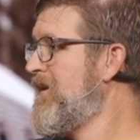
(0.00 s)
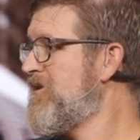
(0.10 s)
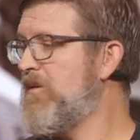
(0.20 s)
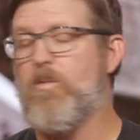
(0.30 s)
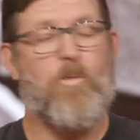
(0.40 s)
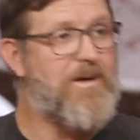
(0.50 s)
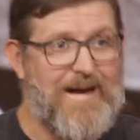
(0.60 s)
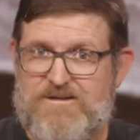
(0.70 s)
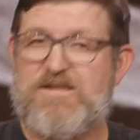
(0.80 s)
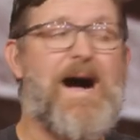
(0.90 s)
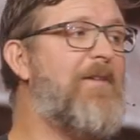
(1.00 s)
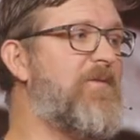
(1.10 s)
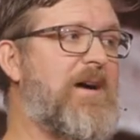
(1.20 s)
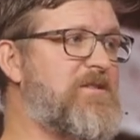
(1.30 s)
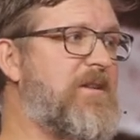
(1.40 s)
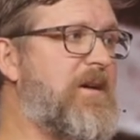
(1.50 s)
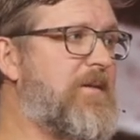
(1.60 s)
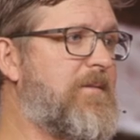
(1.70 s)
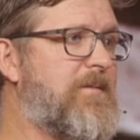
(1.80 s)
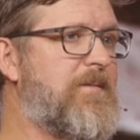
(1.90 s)
So we're not scofflaws here,
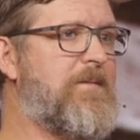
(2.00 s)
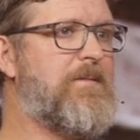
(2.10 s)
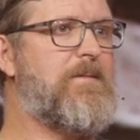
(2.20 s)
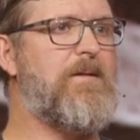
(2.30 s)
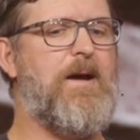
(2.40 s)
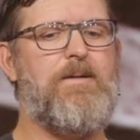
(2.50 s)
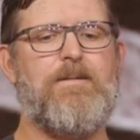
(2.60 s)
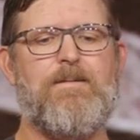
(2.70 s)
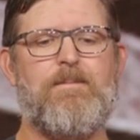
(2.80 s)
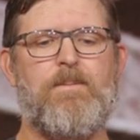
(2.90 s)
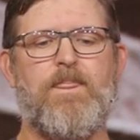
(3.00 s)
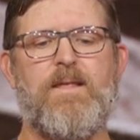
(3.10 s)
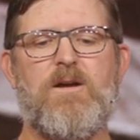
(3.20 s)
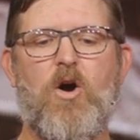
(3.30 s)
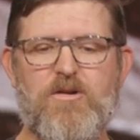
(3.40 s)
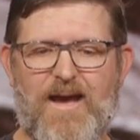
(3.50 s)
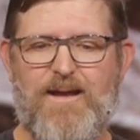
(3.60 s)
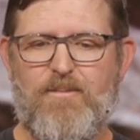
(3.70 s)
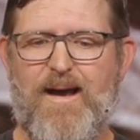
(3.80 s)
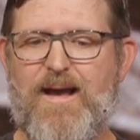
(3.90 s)
okay?
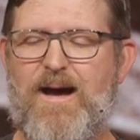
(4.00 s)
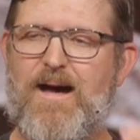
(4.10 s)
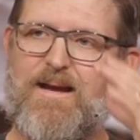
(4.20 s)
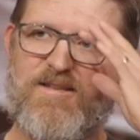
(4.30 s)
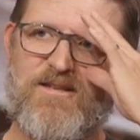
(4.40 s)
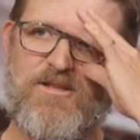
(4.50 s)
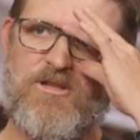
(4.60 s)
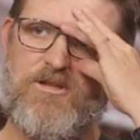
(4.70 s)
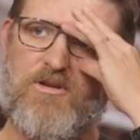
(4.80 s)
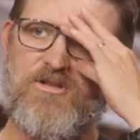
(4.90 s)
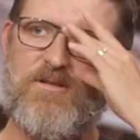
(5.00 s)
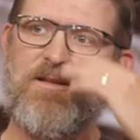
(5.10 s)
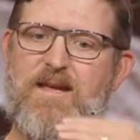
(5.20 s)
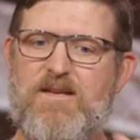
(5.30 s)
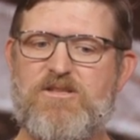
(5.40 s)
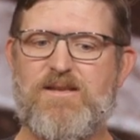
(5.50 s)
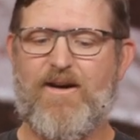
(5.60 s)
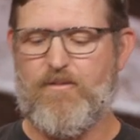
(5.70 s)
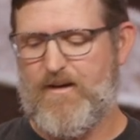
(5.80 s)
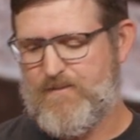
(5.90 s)
ordained by God as an institution is
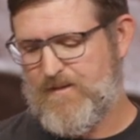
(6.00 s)
government.